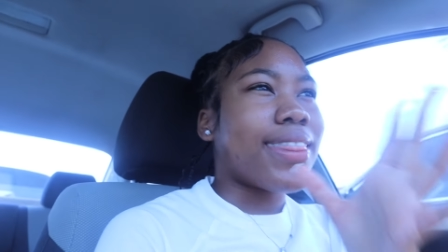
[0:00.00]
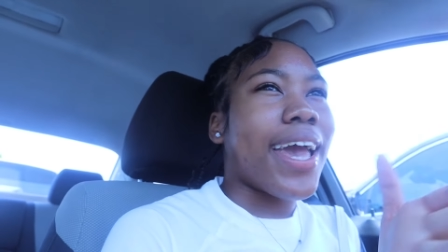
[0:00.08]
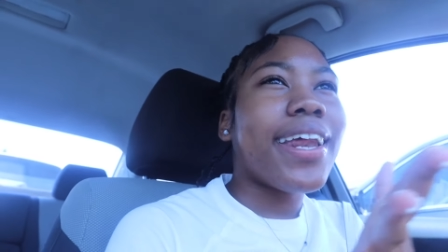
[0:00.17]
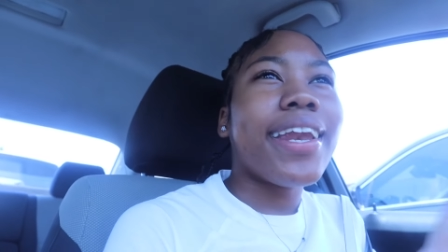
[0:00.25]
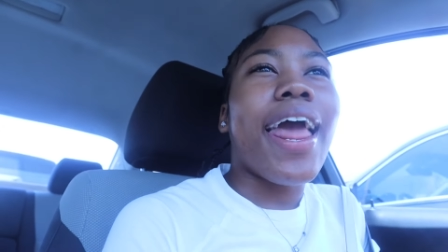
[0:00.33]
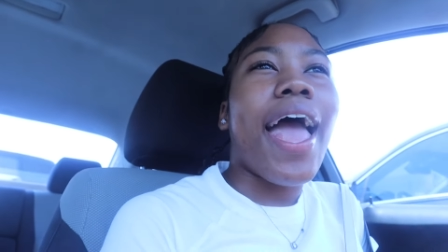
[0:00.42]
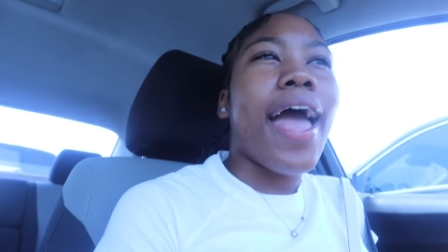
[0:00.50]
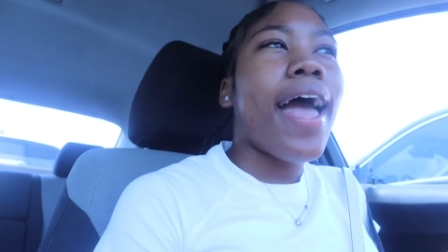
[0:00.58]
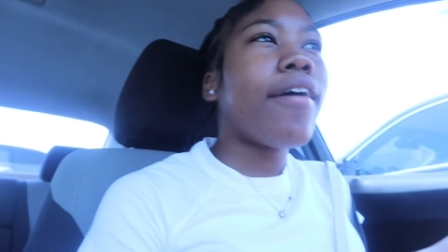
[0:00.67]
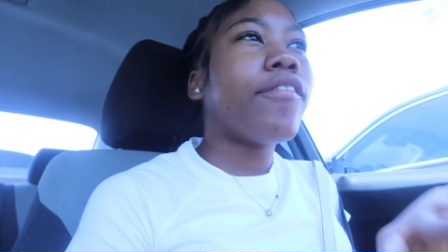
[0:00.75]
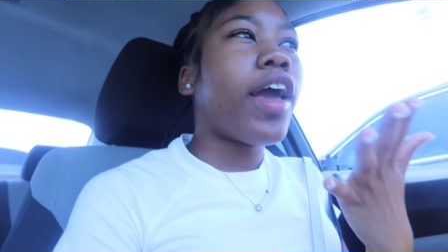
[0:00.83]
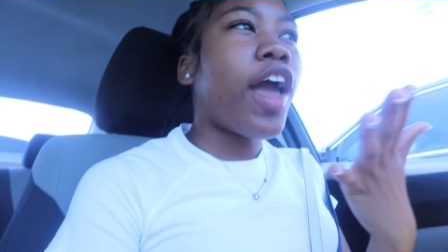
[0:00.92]
they didn't
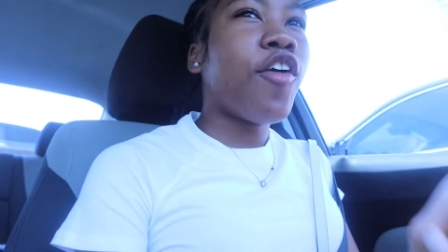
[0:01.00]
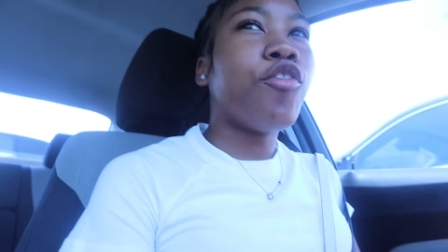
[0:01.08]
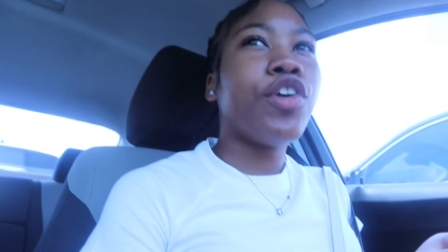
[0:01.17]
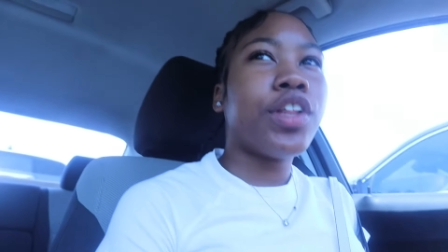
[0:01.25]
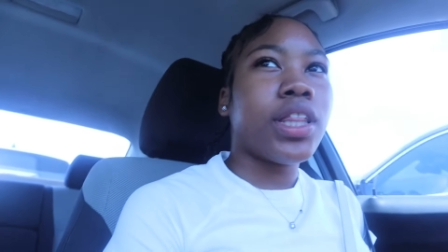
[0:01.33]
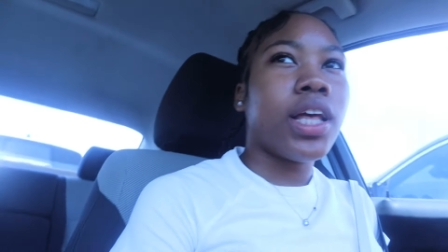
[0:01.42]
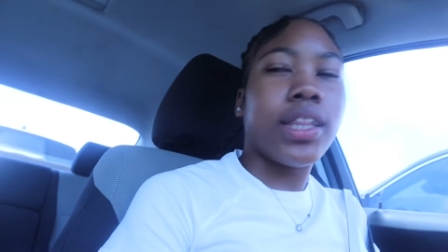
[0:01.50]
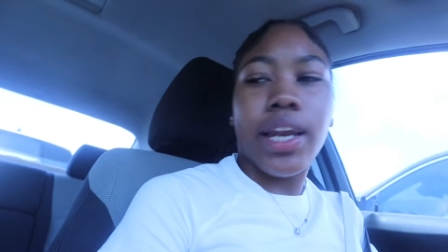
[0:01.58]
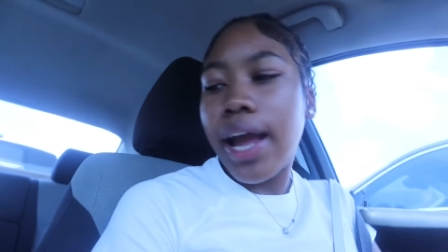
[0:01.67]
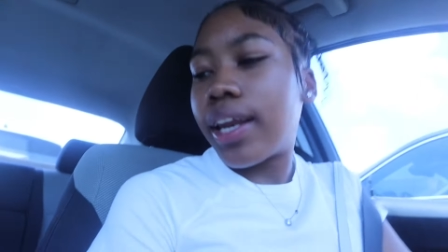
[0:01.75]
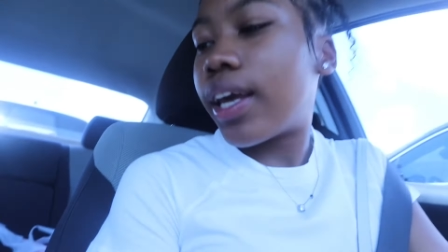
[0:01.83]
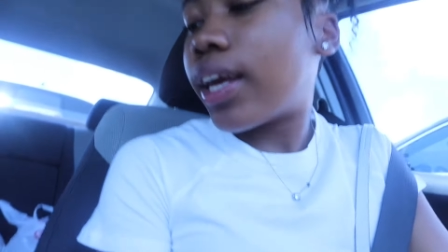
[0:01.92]
have everything that I